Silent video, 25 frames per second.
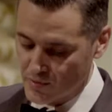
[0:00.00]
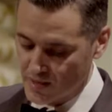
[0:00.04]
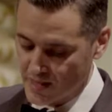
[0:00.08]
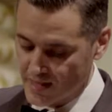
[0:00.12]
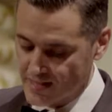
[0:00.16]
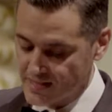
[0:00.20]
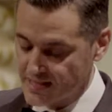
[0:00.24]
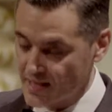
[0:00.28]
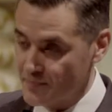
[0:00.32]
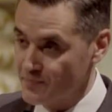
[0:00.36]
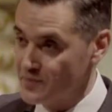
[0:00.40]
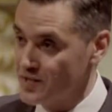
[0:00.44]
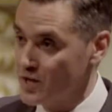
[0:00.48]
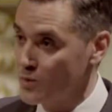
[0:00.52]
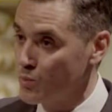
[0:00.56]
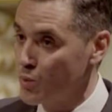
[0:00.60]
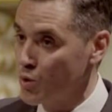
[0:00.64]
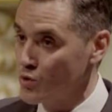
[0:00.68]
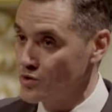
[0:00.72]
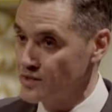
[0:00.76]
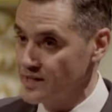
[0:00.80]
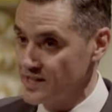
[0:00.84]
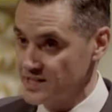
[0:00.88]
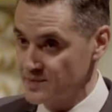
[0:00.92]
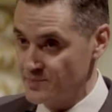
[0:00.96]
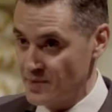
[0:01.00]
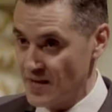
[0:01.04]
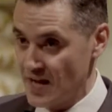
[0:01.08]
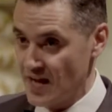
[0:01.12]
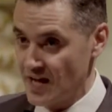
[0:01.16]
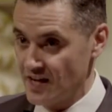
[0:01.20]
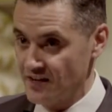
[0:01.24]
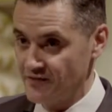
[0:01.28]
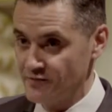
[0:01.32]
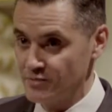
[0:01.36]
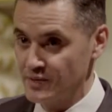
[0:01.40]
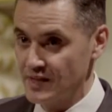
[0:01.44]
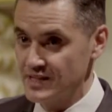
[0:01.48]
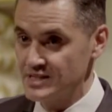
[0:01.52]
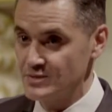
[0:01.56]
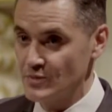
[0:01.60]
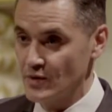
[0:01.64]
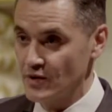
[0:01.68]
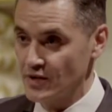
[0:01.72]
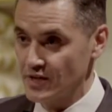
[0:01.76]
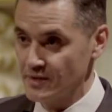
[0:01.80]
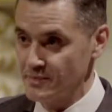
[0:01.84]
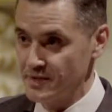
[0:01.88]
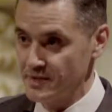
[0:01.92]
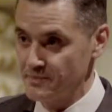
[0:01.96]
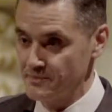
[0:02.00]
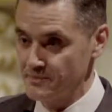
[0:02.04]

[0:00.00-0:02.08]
will accept the award on his behalf. Please welcome.